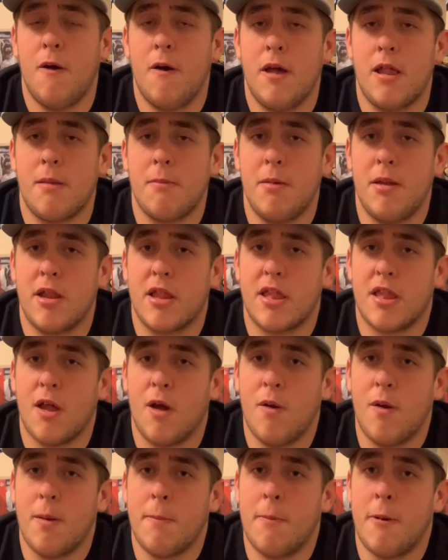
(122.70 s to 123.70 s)
has
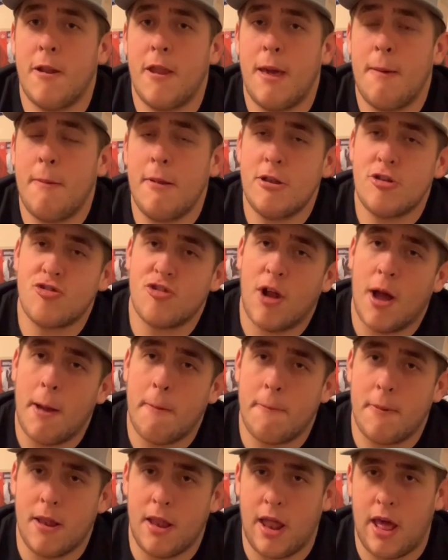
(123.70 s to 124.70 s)
Minnesota, but they've been
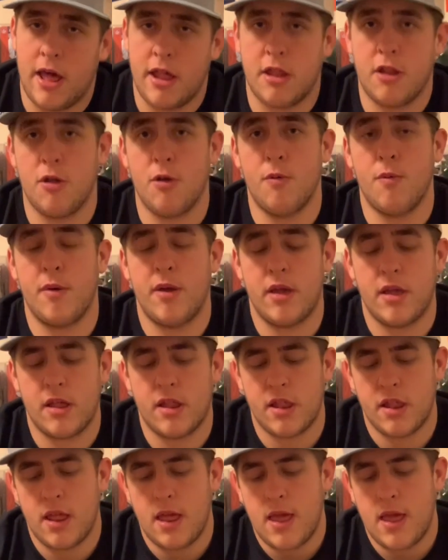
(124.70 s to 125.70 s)
dropped in the last two weeks.